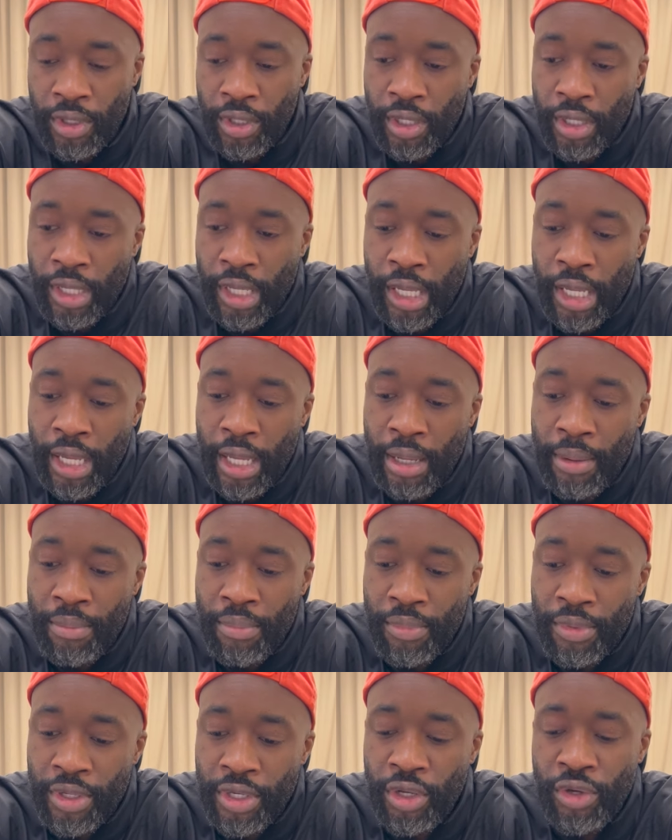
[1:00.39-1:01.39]

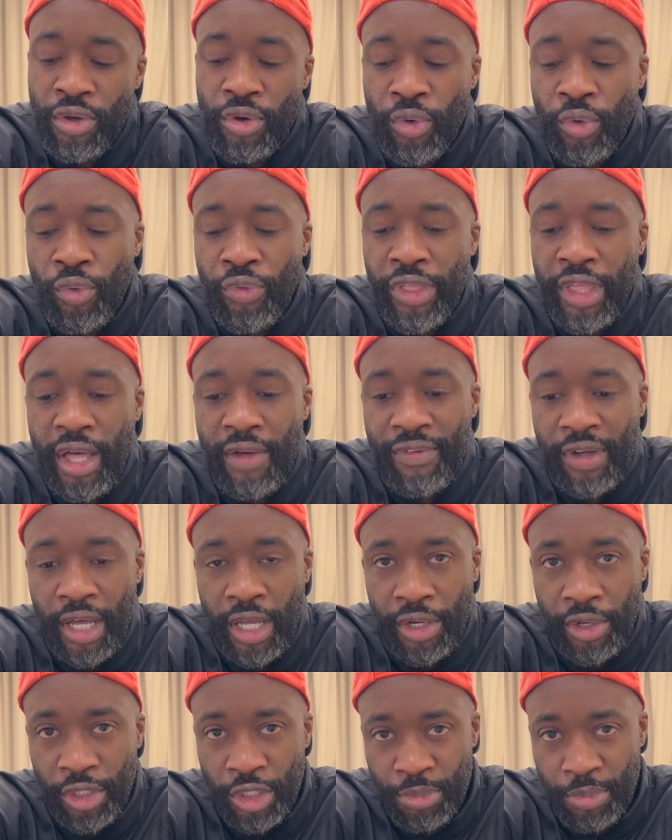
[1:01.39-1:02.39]
You know, all the other
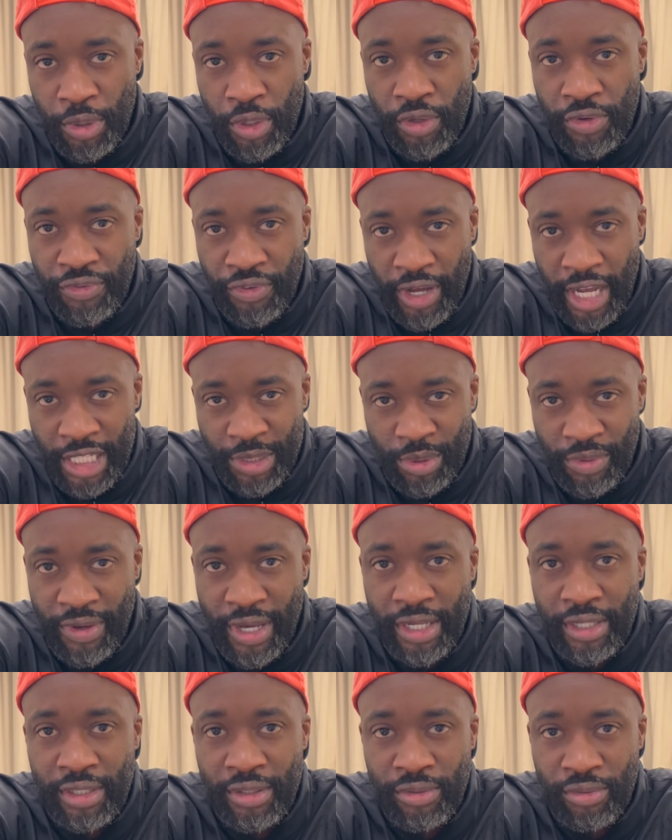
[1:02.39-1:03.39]
undisputed fights we've
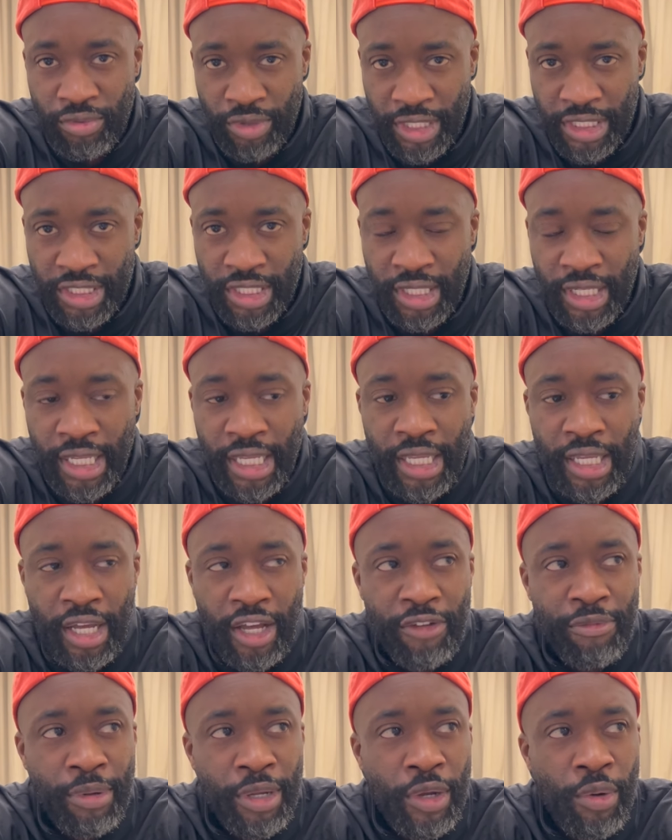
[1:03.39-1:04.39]
had recently,
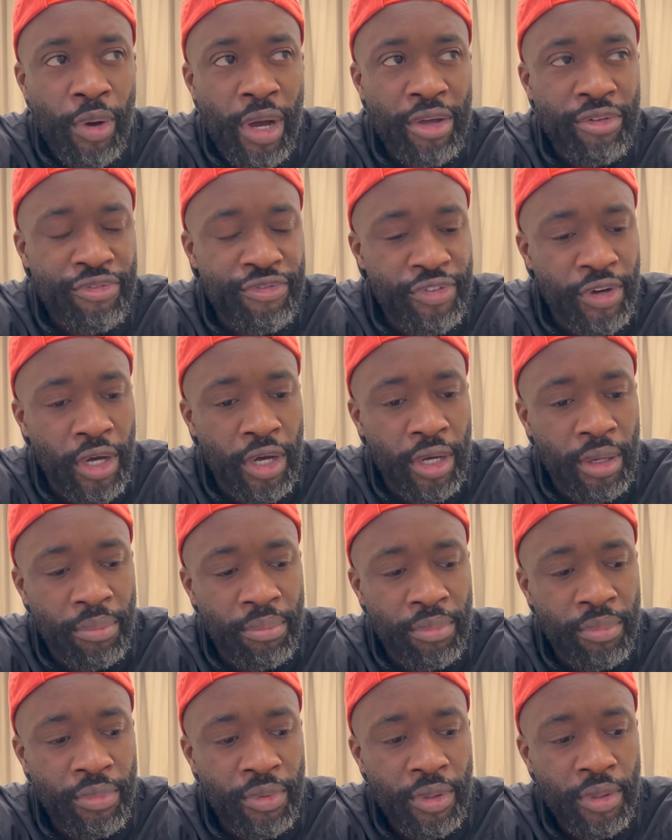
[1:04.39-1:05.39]
I've been quite
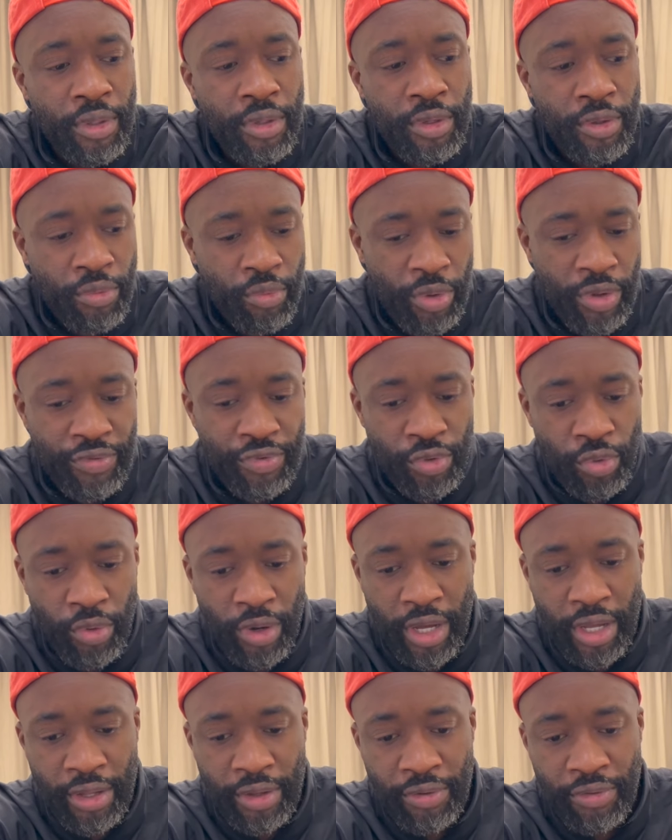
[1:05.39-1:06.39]
firm with who
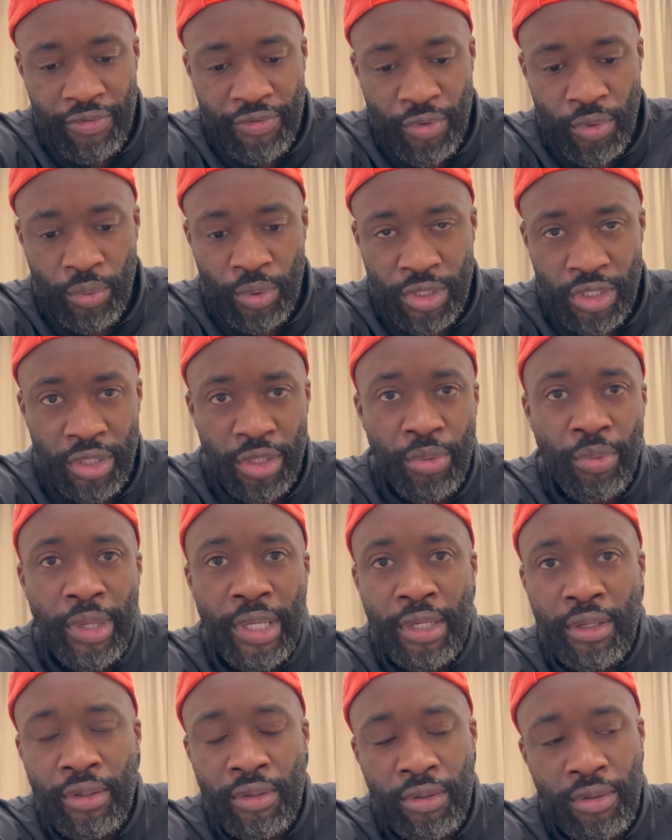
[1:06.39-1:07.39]
I thought was going to
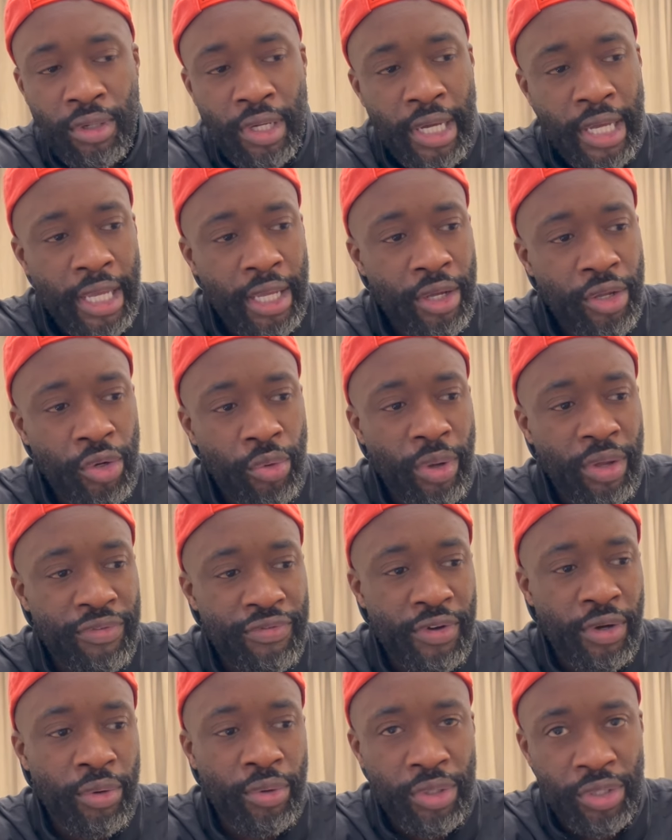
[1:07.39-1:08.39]
win, right? Inoue
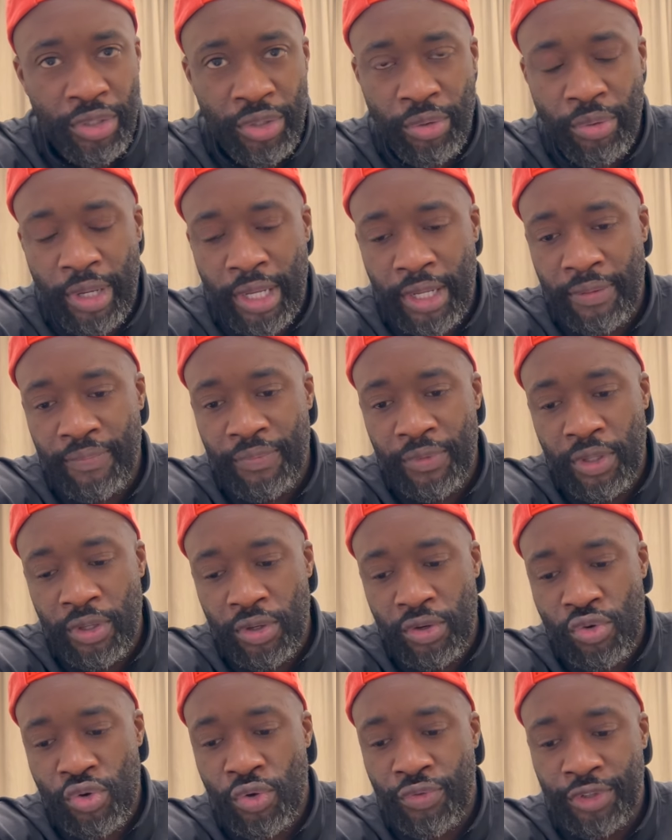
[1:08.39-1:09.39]
fought when Inoue.
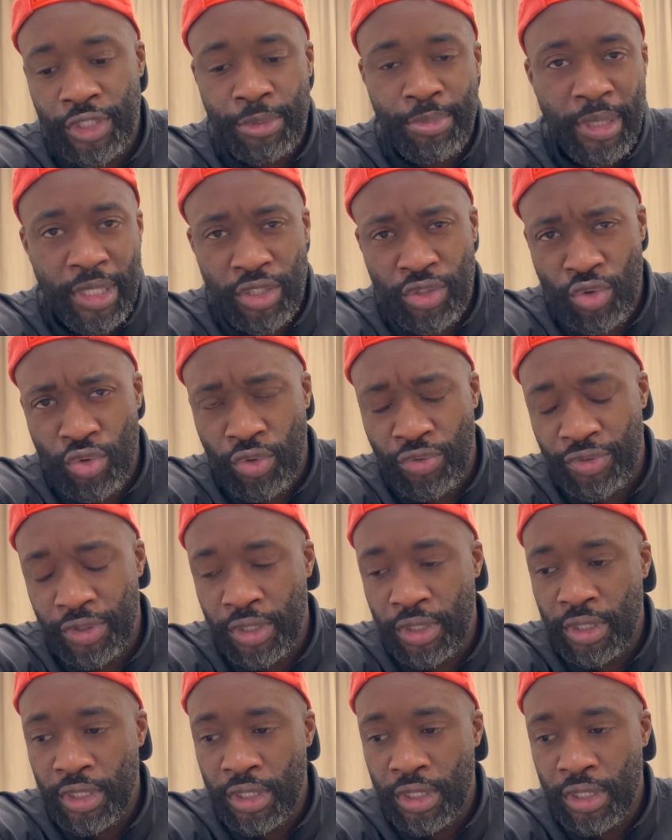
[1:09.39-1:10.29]
Crawford, Spence Crawford.